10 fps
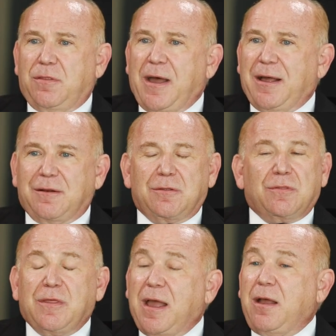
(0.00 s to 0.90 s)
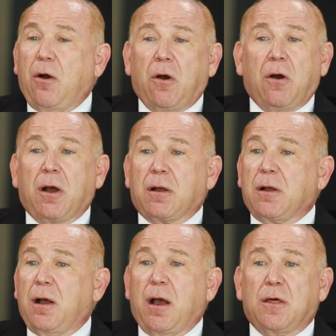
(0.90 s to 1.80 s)
that they
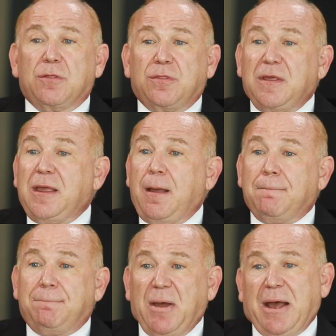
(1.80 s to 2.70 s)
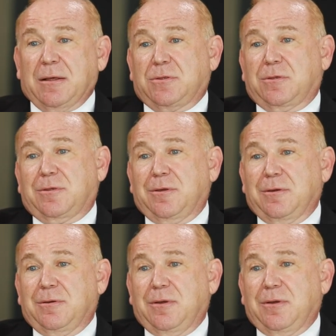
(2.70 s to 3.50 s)
are the best